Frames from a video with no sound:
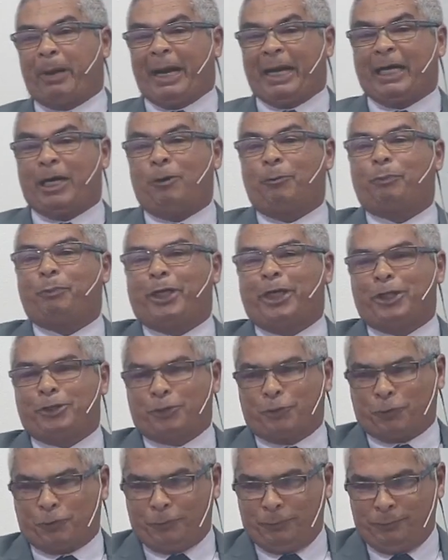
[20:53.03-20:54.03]
about
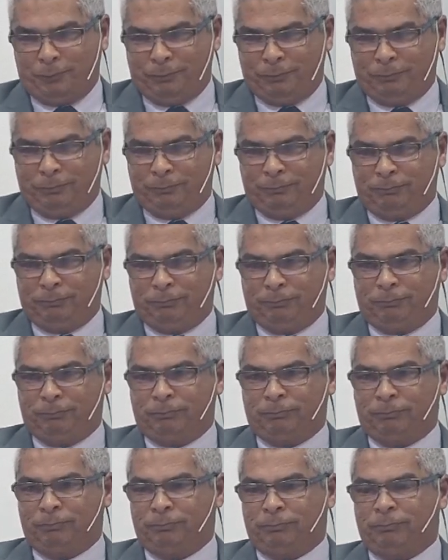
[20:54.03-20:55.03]
paying a
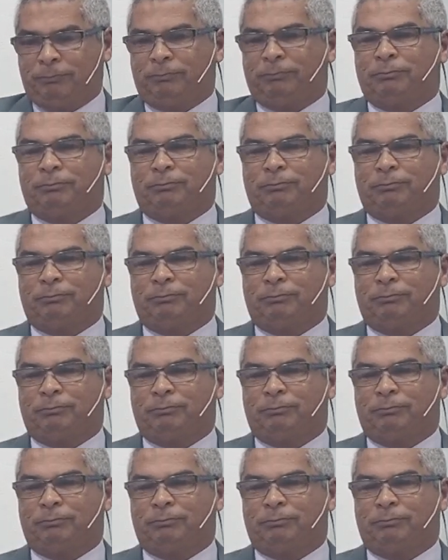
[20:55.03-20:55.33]
price.